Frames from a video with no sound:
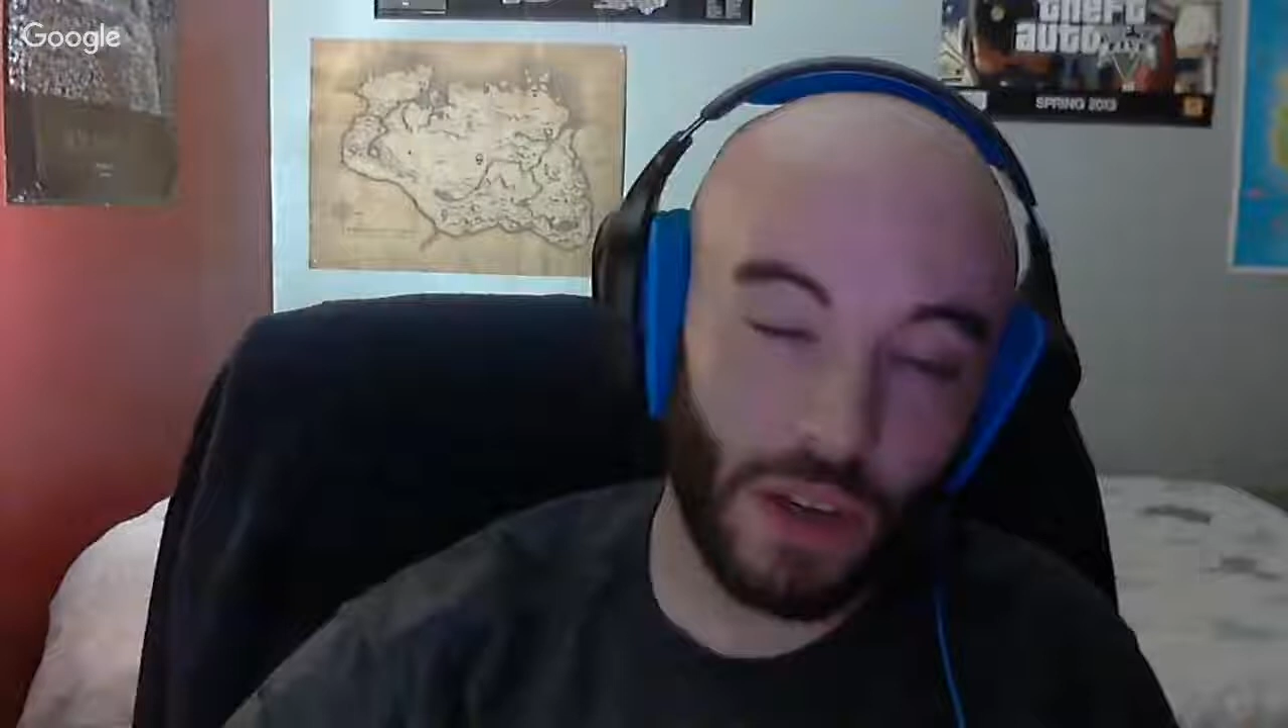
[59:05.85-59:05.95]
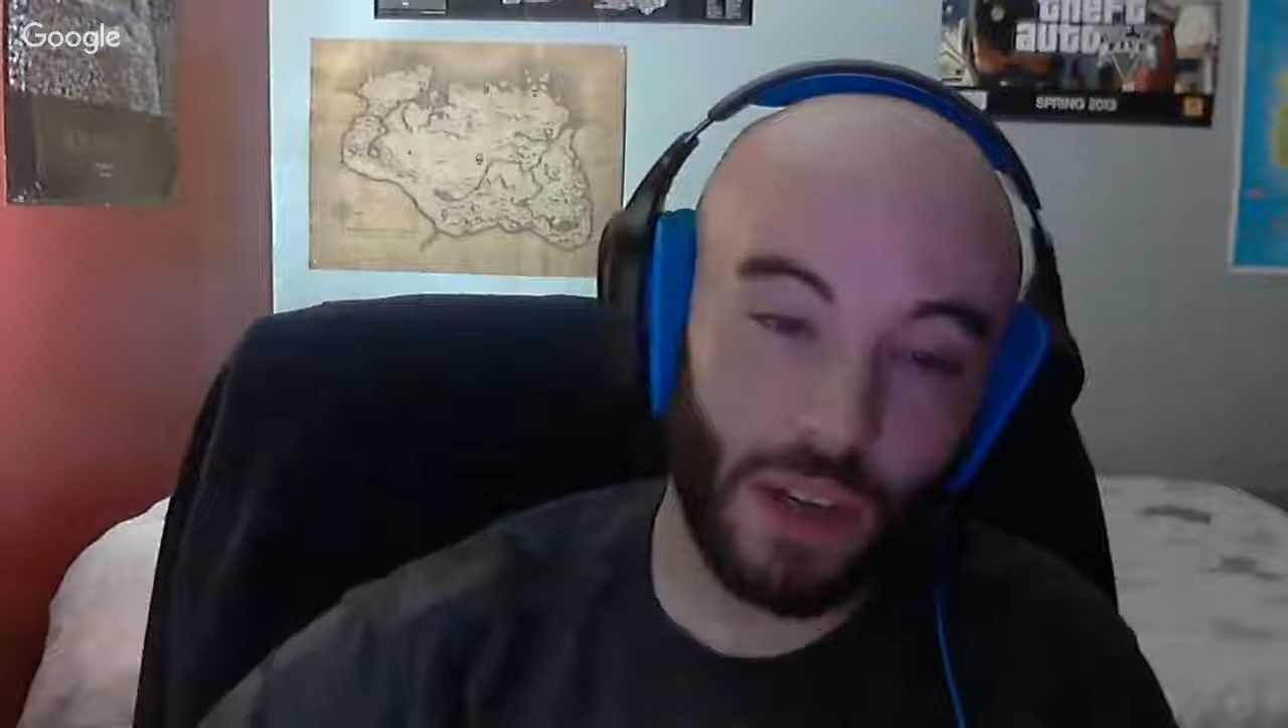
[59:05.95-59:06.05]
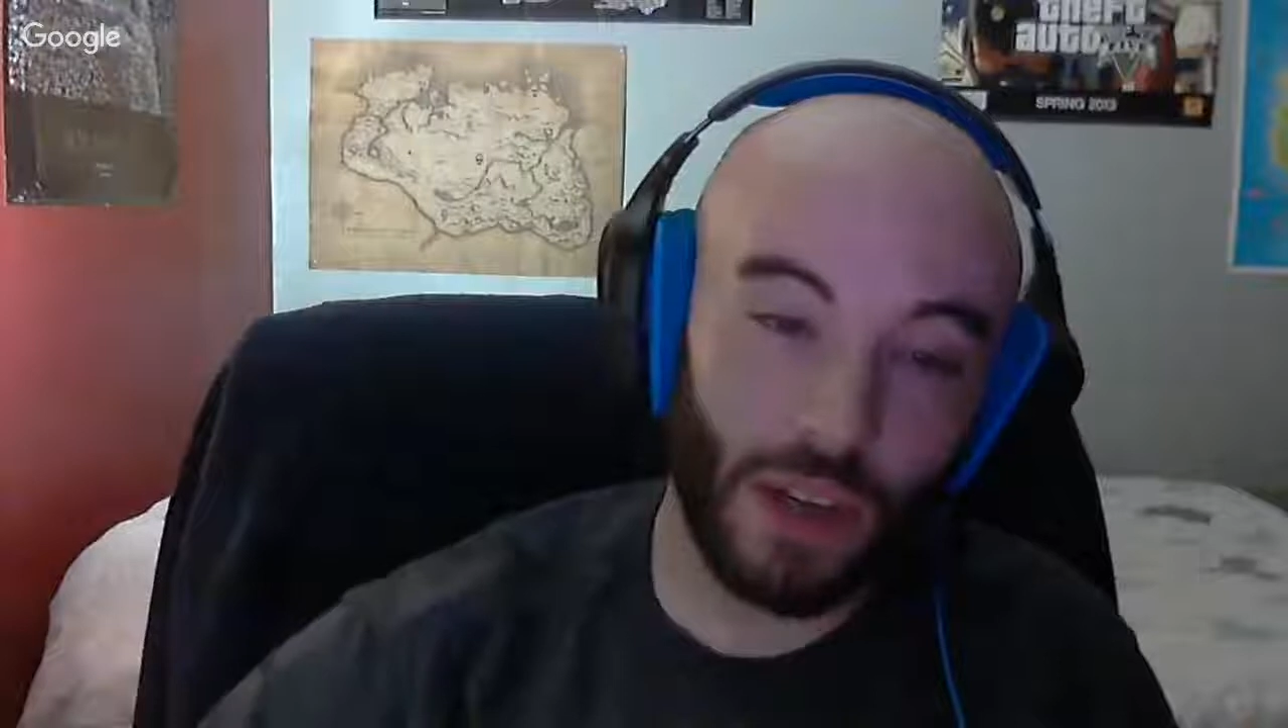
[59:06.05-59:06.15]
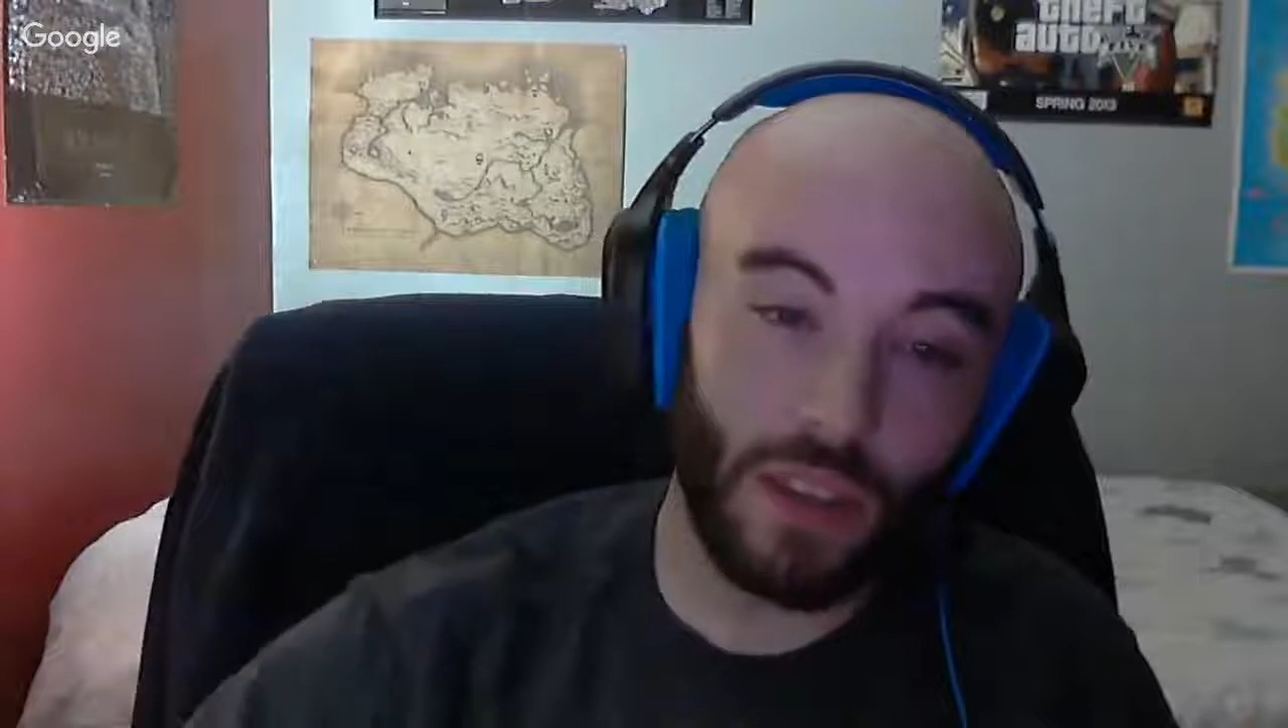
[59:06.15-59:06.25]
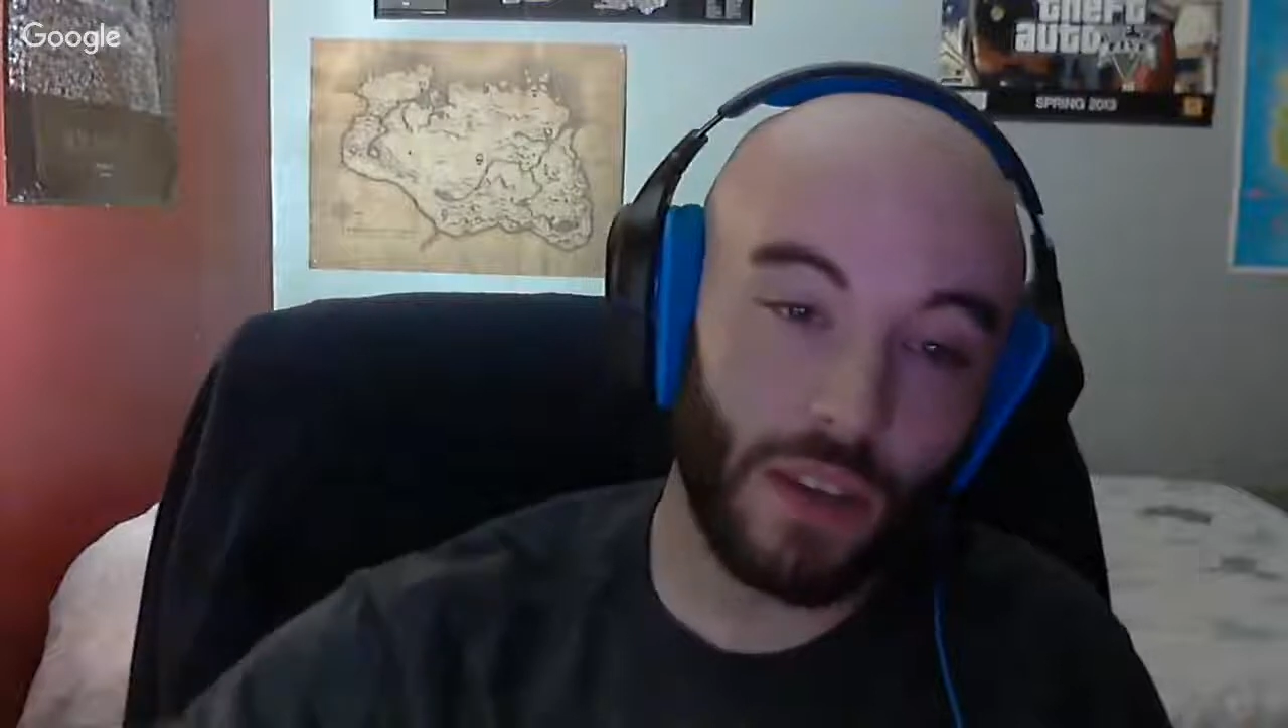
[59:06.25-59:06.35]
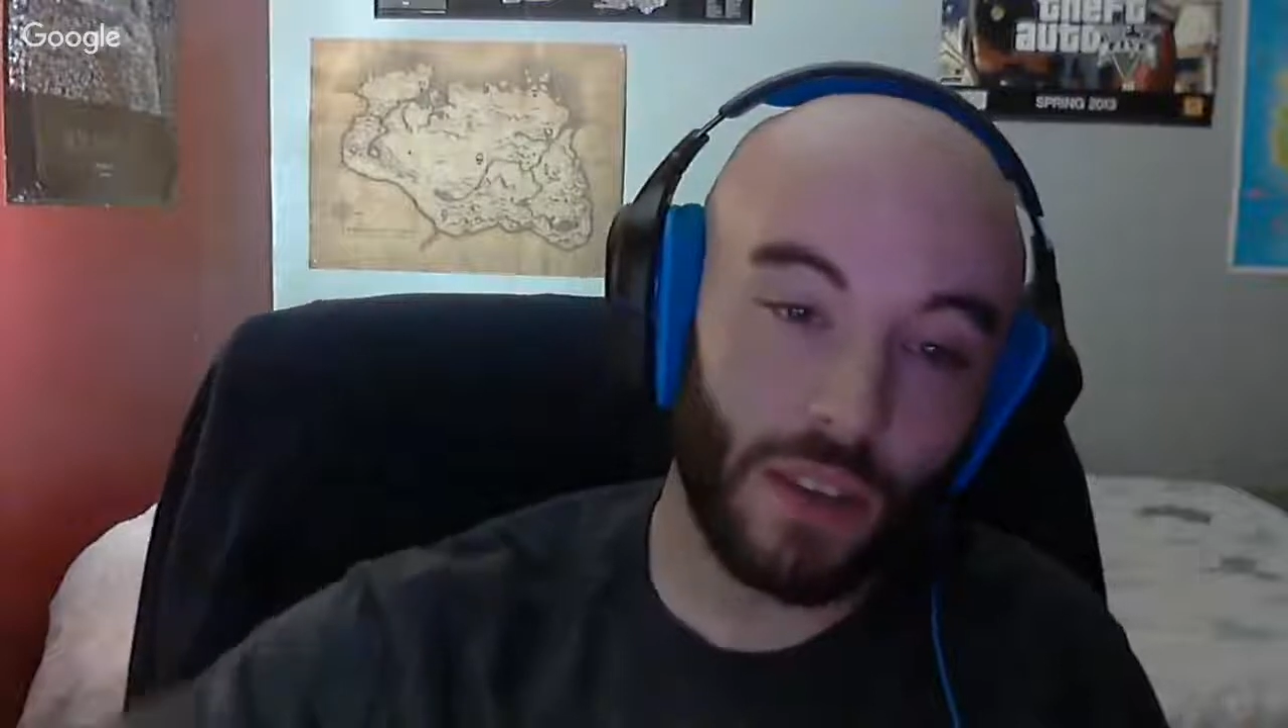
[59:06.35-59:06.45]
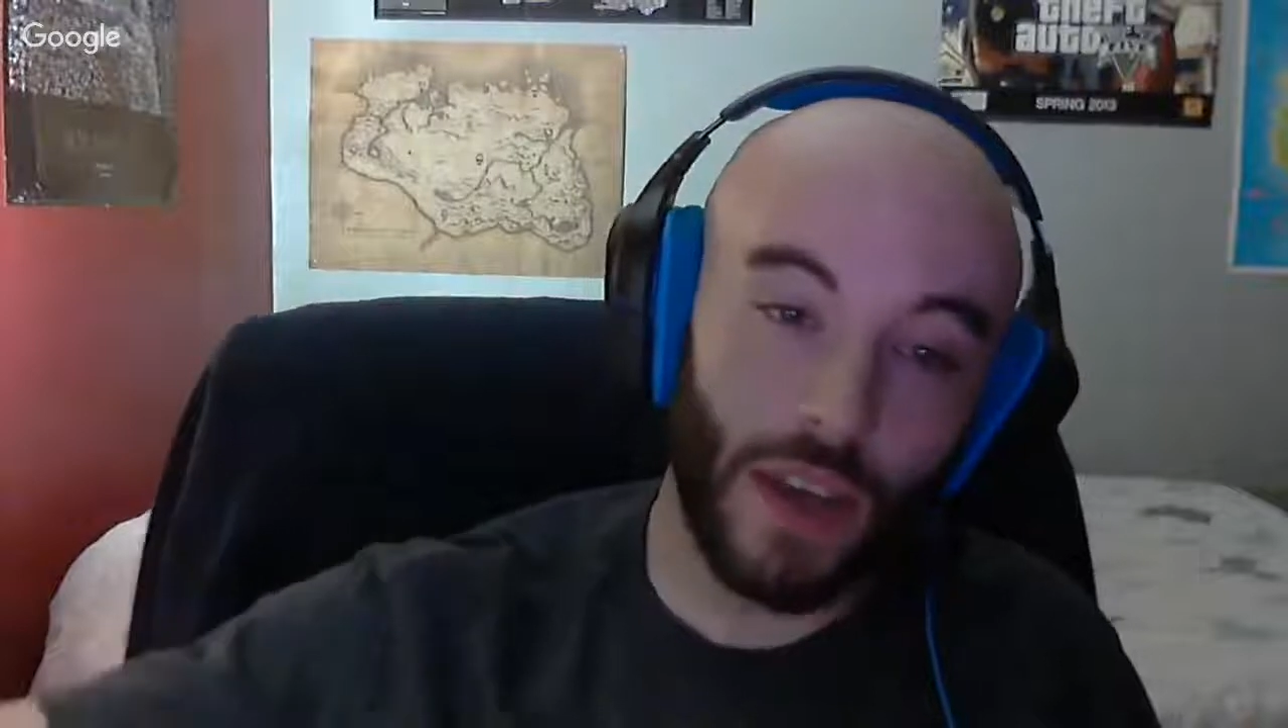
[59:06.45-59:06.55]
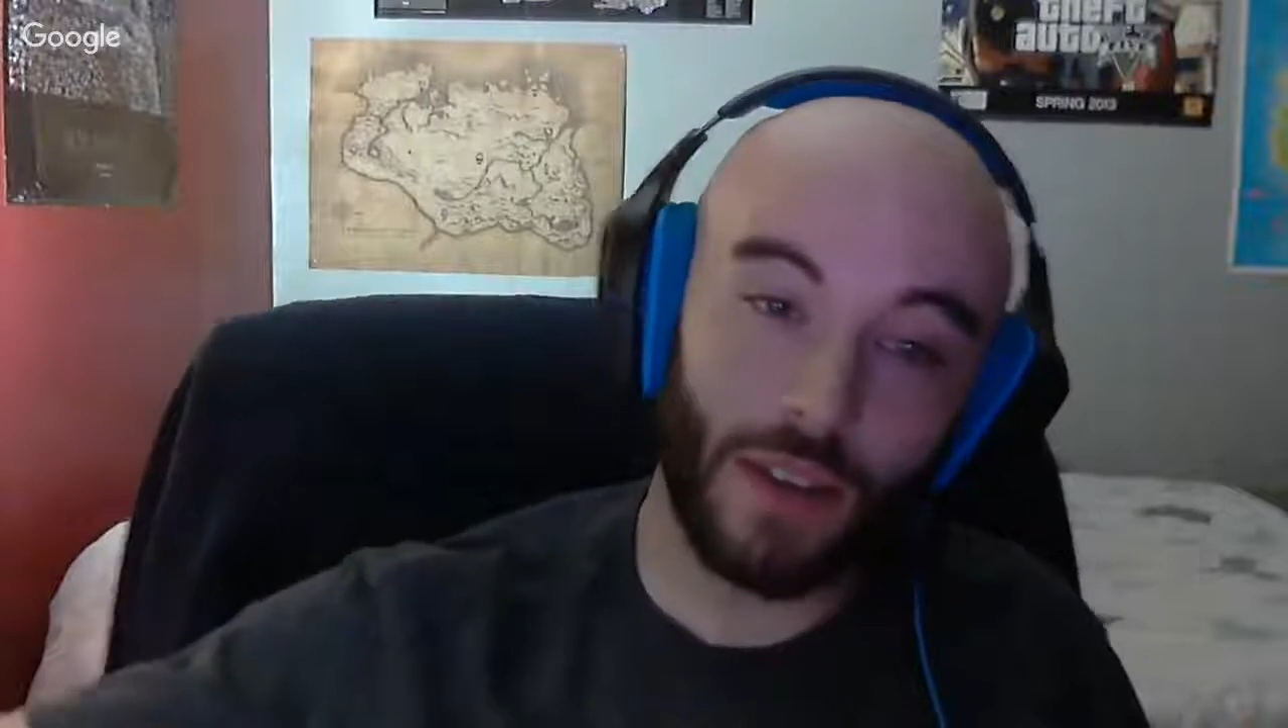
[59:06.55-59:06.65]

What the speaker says: they do